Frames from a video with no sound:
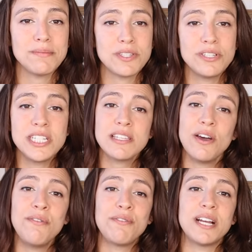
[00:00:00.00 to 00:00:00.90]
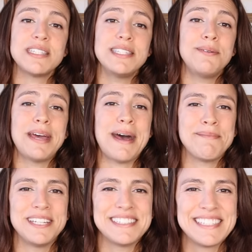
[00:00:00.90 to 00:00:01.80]
So just go for it, see what
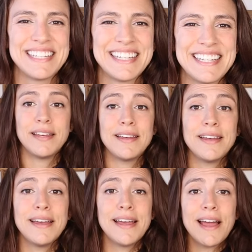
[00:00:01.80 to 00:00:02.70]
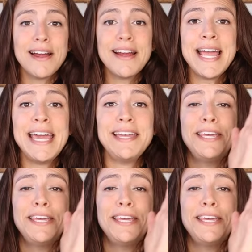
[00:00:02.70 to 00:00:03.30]
happens. All right,